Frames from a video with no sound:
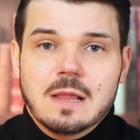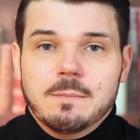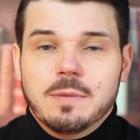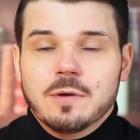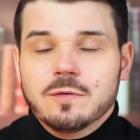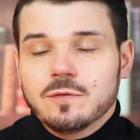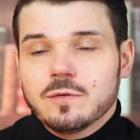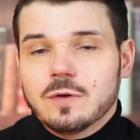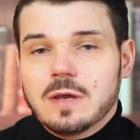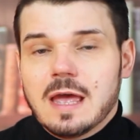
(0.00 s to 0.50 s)

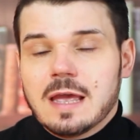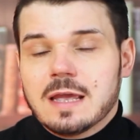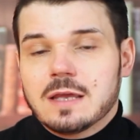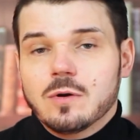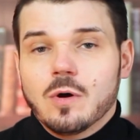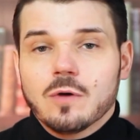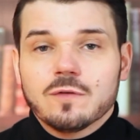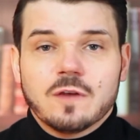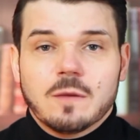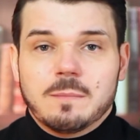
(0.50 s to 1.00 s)
Personal care
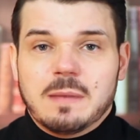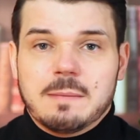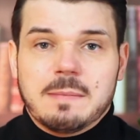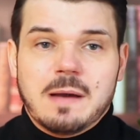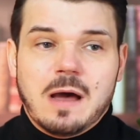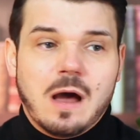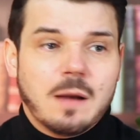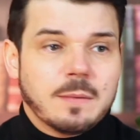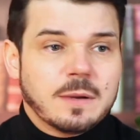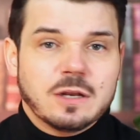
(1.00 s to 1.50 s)
can also be
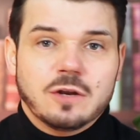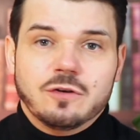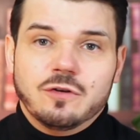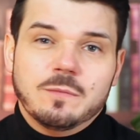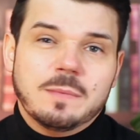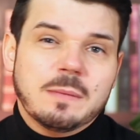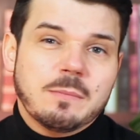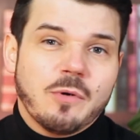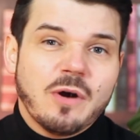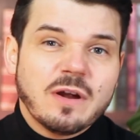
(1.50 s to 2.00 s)
about I'm going to do
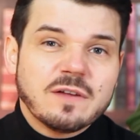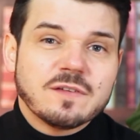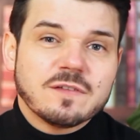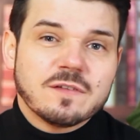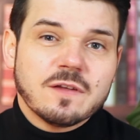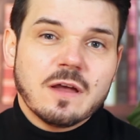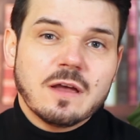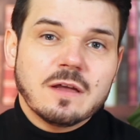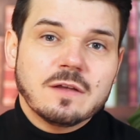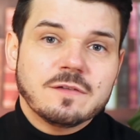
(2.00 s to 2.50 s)
a bit more
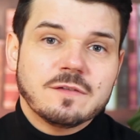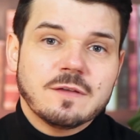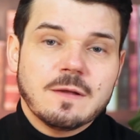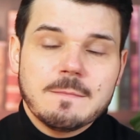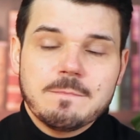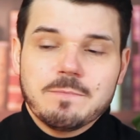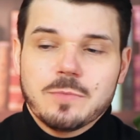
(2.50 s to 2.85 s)
exercise,